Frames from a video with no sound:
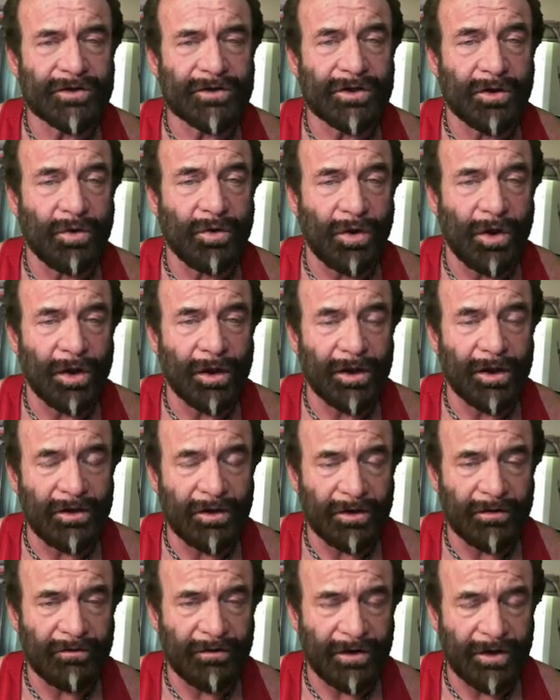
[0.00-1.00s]
the quality
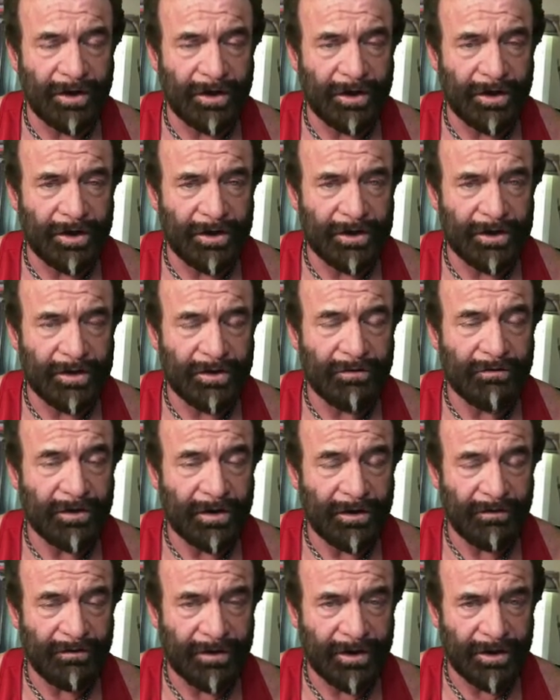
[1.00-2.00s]
looked very good too,
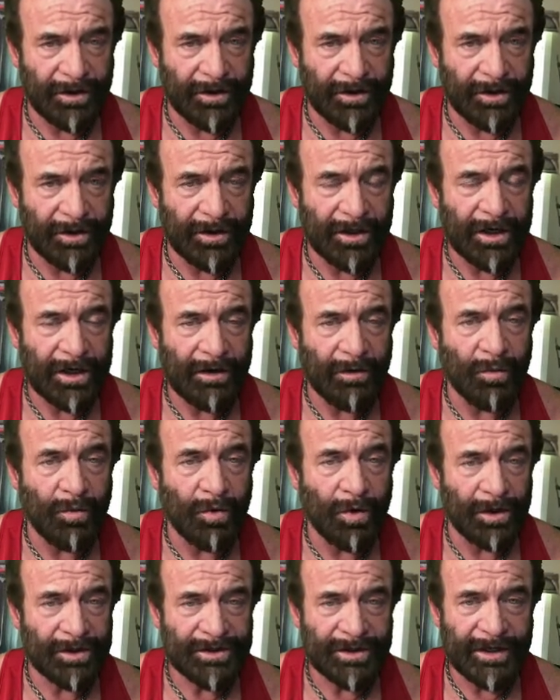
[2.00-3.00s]
very very good. Now,
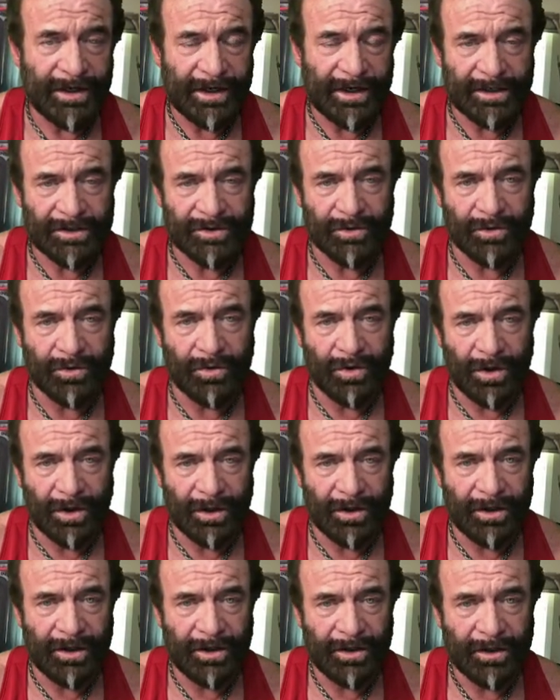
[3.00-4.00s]
was oh, it actual
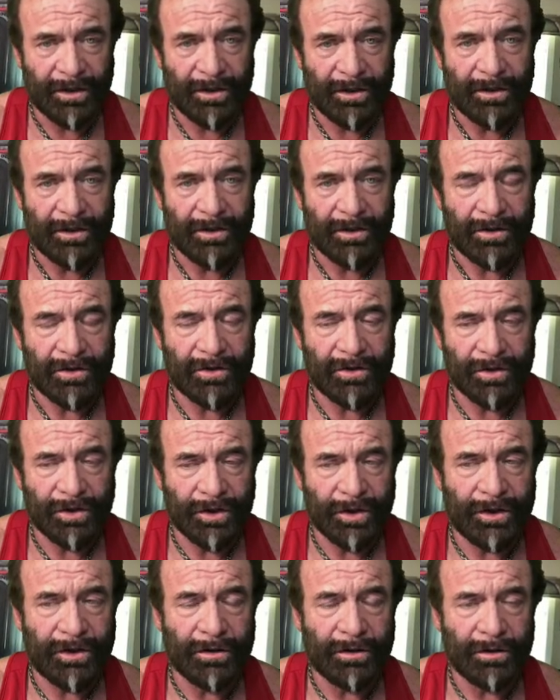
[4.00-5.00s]
quality? Oh yeah,
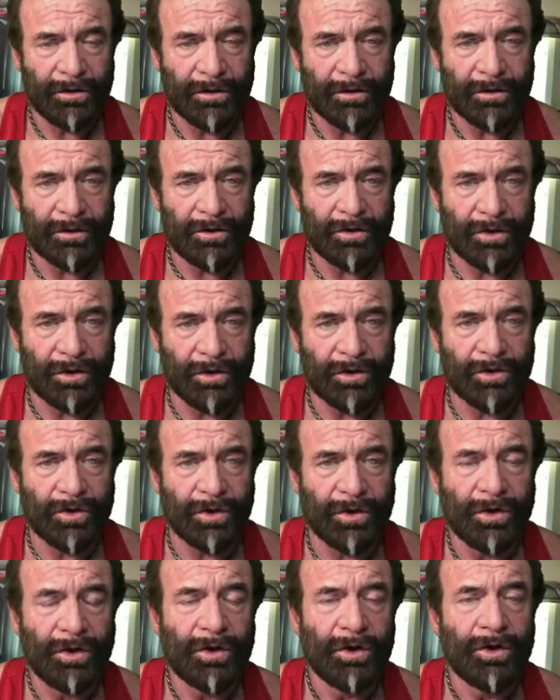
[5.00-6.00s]
could, absolutely.
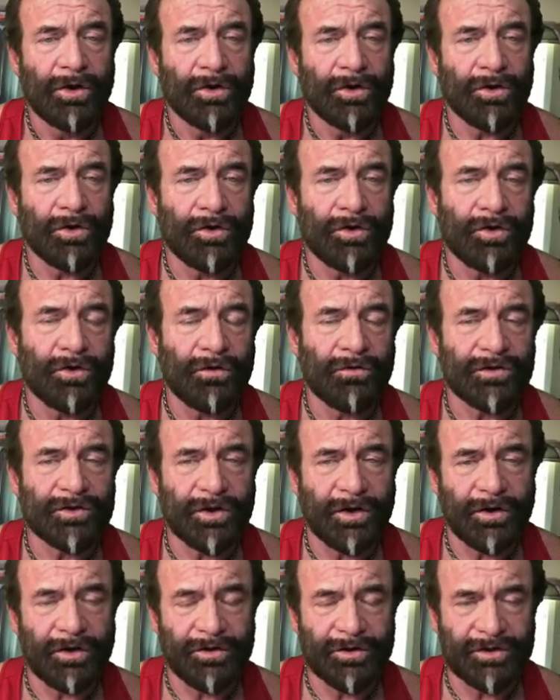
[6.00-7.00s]
Could, could, you have
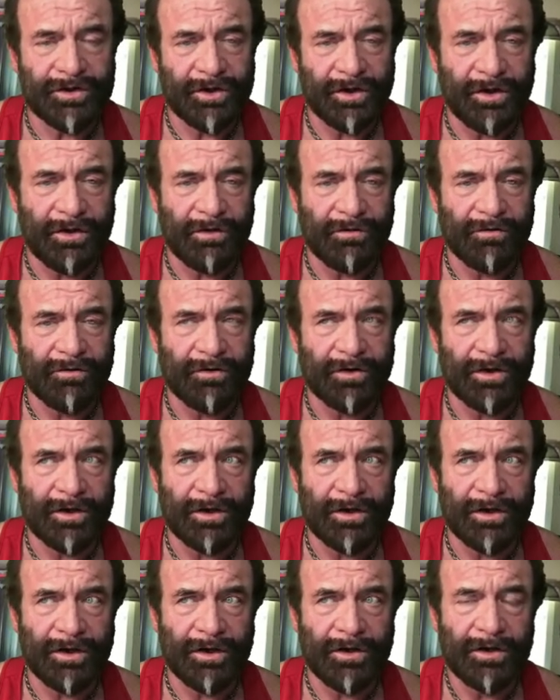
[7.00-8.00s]
saw yourself?
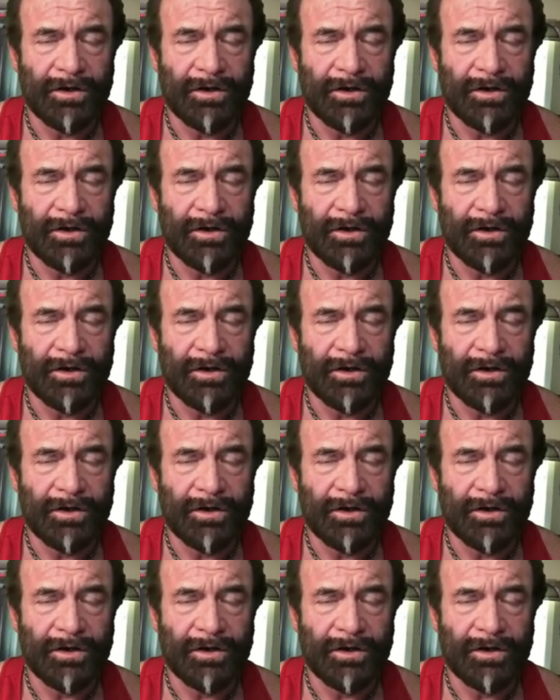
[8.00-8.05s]
Uh,